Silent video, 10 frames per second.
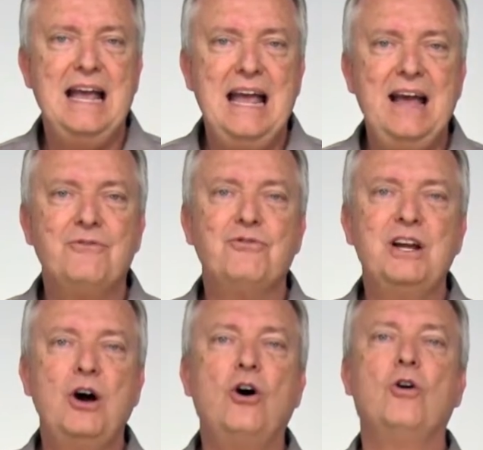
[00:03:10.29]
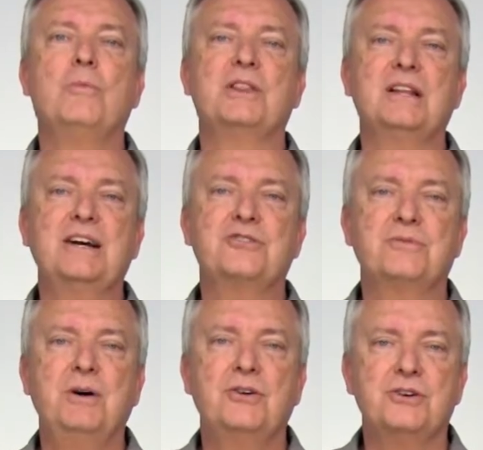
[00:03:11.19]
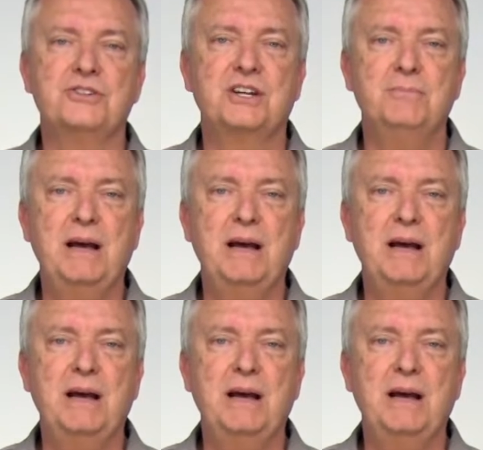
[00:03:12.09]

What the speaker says: Every home with electric motors can